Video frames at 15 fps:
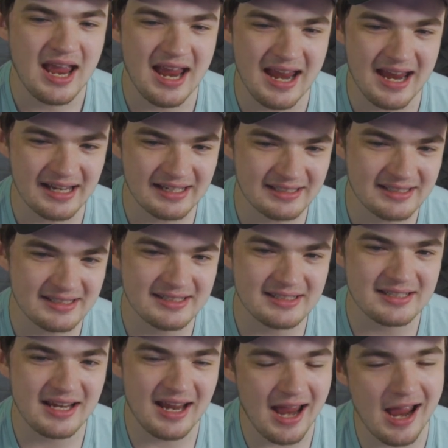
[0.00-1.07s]

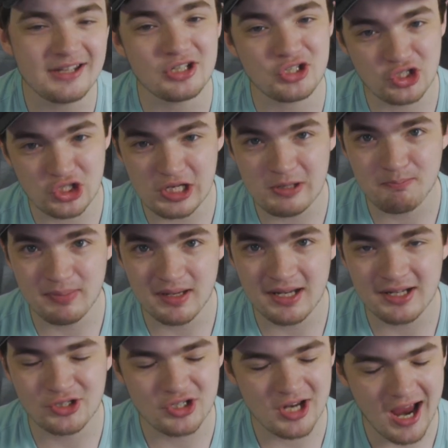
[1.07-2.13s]
And as a cheap
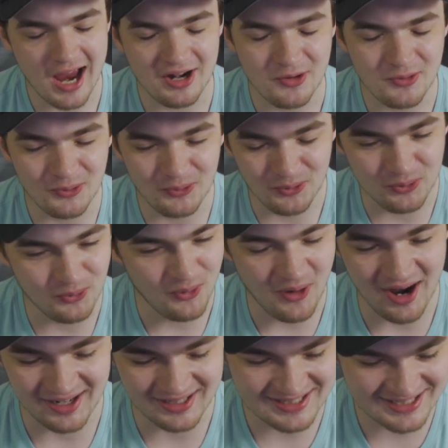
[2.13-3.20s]
bitch, I don't
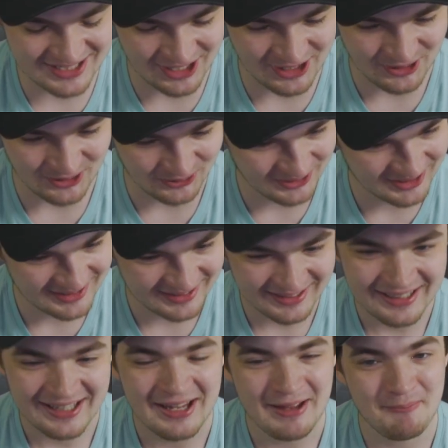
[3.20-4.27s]
want to
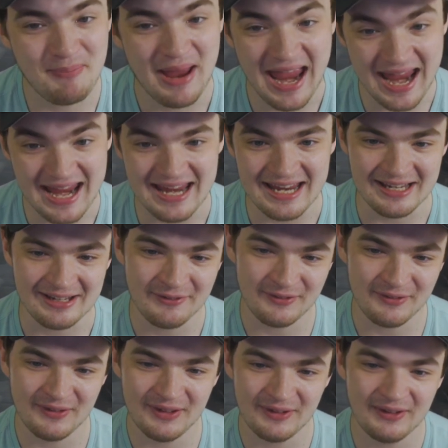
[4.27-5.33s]
pay
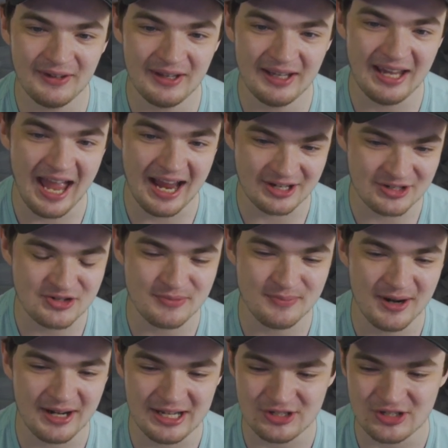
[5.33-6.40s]
extra
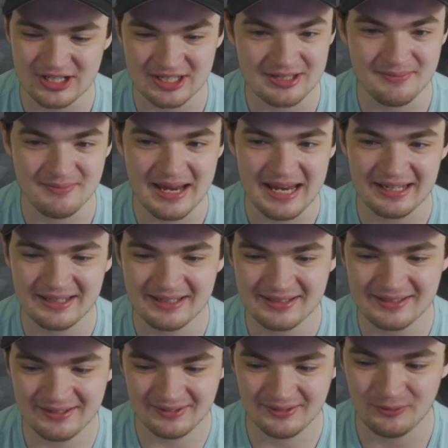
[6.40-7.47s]
money just to
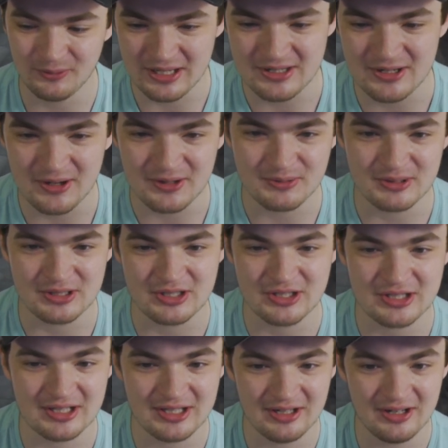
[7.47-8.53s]
make Windows,
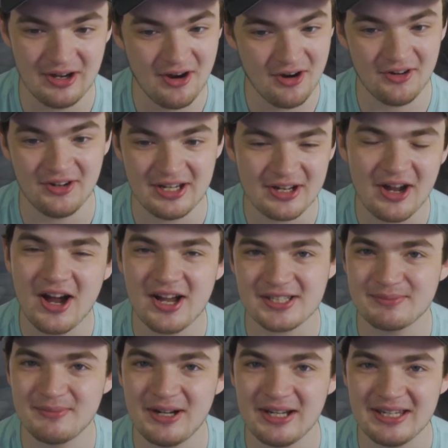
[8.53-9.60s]
which already
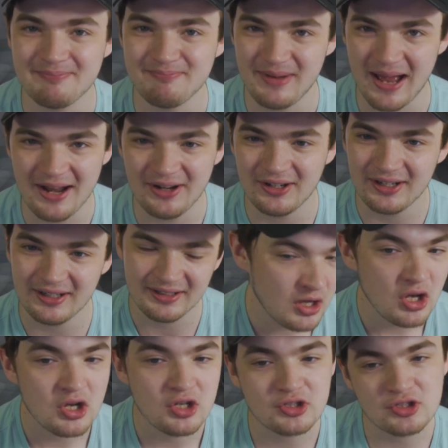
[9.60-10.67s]
costs money, better.
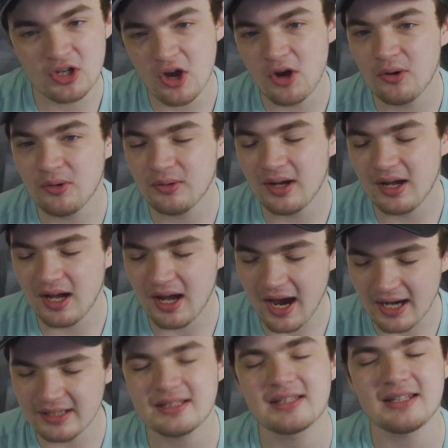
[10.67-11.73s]
So
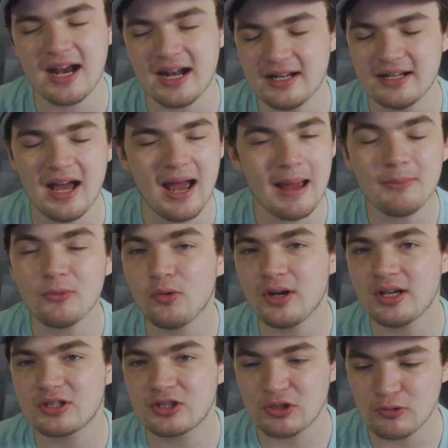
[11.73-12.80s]
I decided I'm
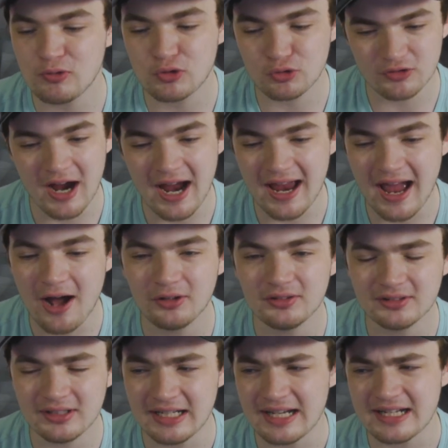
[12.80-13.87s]
going to try
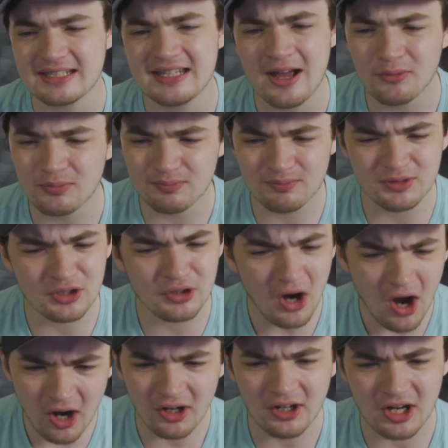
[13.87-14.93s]
out Linux. Now,
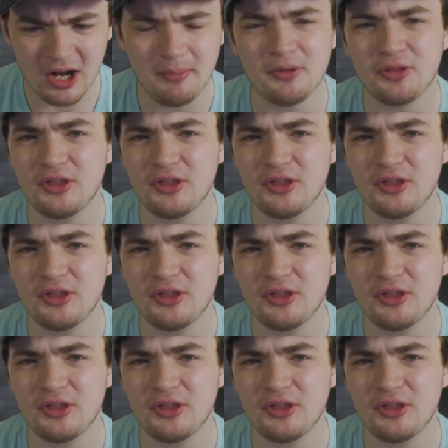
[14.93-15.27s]
there are a couple